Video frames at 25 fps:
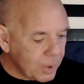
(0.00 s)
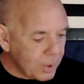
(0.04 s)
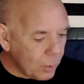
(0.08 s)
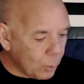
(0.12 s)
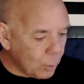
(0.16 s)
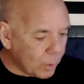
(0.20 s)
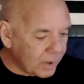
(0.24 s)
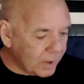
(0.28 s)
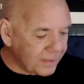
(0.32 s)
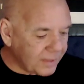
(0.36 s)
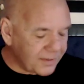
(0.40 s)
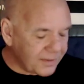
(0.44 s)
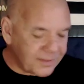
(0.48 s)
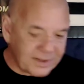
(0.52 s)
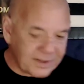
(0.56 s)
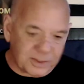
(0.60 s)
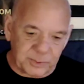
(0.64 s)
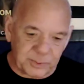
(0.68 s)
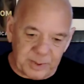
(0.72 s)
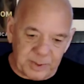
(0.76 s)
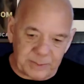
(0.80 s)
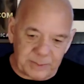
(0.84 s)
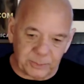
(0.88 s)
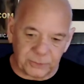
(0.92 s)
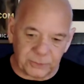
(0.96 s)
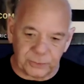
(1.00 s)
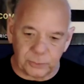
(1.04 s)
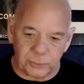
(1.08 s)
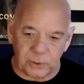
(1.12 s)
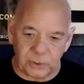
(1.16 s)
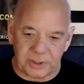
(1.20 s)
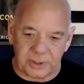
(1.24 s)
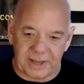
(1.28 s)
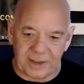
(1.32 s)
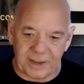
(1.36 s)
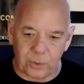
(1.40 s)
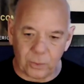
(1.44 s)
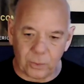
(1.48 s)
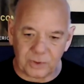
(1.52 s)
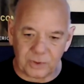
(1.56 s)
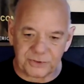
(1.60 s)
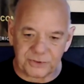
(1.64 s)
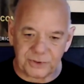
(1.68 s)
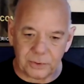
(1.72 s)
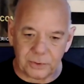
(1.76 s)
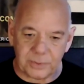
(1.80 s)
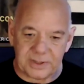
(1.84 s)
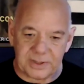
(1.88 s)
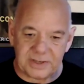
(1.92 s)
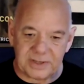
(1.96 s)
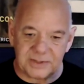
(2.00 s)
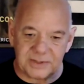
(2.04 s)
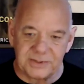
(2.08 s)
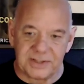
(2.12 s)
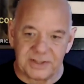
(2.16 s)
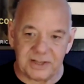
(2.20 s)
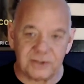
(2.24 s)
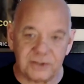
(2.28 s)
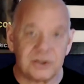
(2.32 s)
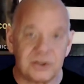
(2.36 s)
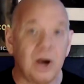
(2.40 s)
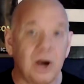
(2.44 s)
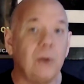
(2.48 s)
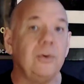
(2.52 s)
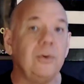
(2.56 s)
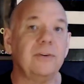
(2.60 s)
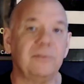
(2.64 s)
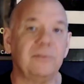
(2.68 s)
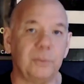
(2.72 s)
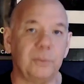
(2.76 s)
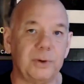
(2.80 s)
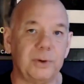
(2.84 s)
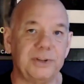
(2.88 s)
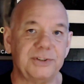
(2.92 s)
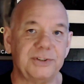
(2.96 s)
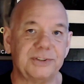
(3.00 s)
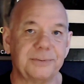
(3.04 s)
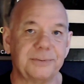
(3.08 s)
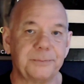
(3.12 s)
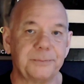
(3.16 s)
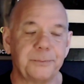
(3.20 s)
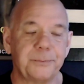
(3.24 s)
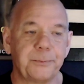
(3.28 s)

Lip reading: One of the things people do look at also is the tone of voice.